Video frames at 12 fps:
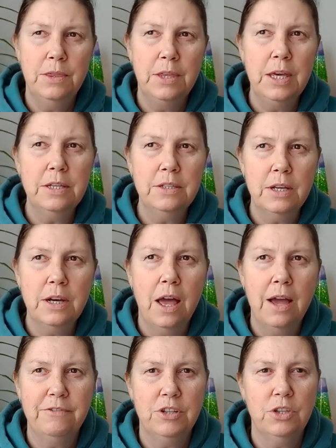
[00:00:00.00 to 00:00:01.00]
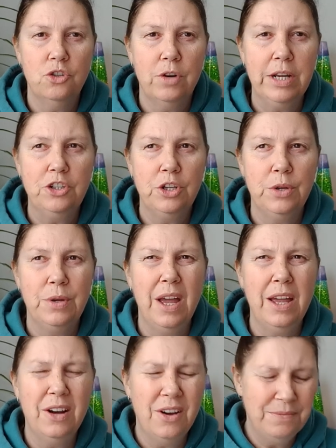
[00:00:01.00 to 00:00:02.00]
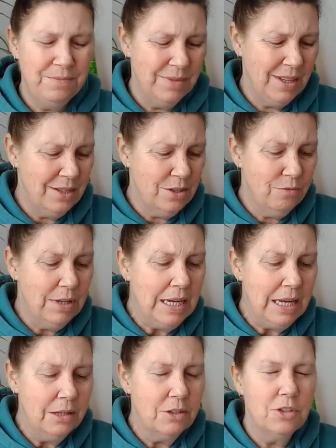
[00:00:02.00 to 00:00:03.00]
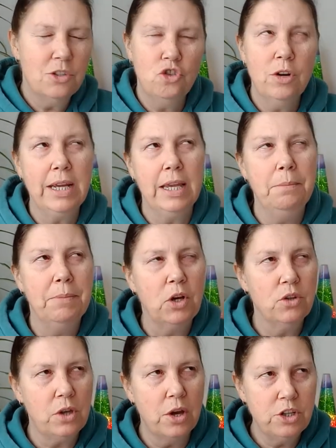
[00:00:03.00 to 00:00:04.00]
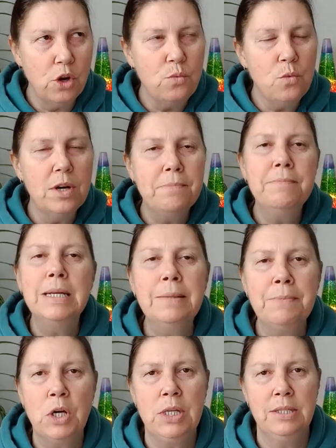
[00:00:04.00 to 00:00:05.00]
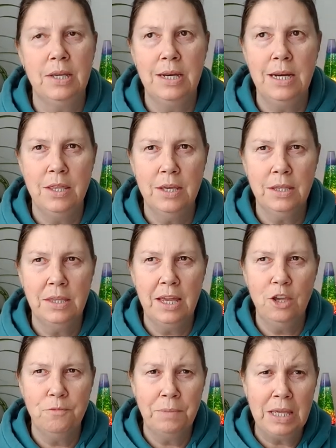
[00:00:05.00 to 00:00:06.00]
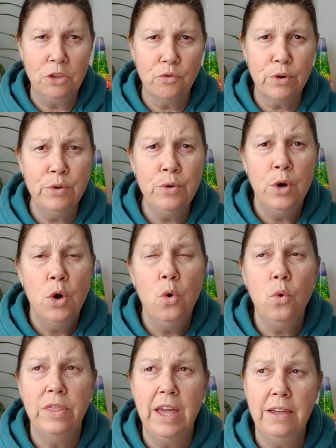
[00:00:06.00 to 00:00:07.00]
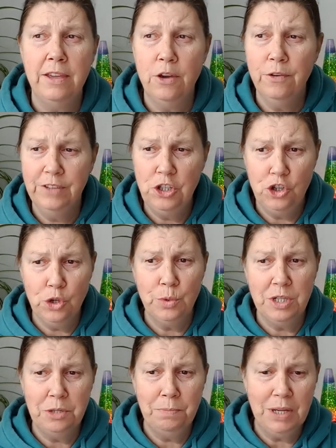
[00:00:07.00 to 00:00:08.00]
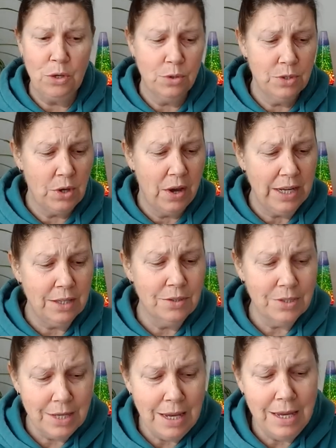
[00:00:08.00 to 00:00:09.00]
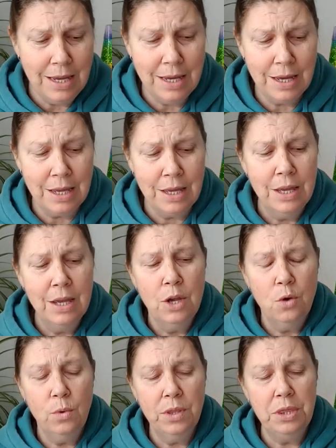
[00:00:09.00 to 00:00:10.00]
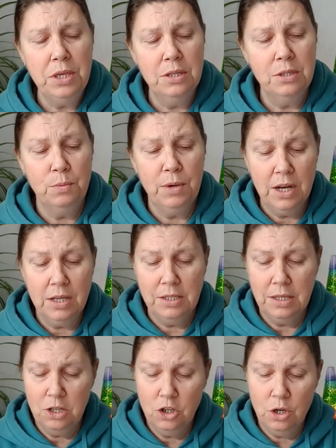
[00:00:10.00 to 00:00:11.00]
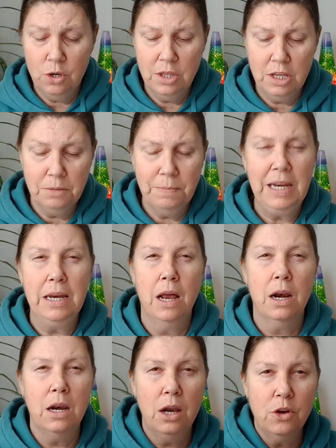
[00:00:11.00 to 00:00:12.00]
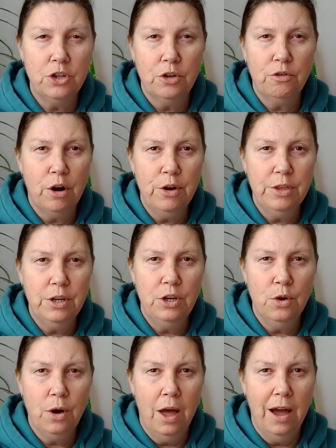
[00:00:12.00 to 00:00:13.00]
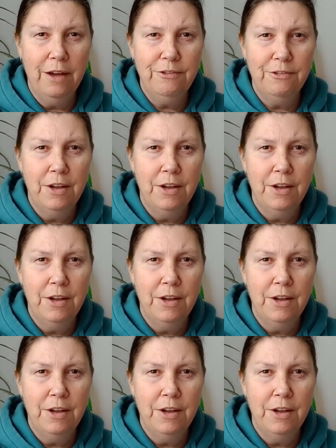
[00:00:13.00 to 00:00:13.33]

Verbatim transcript: things in life distract you. And it's really tricky because I don't want to minimize anything that you've been through or that you've endured, because I can see here with this, when I said to you there's been a lot of growth in your life,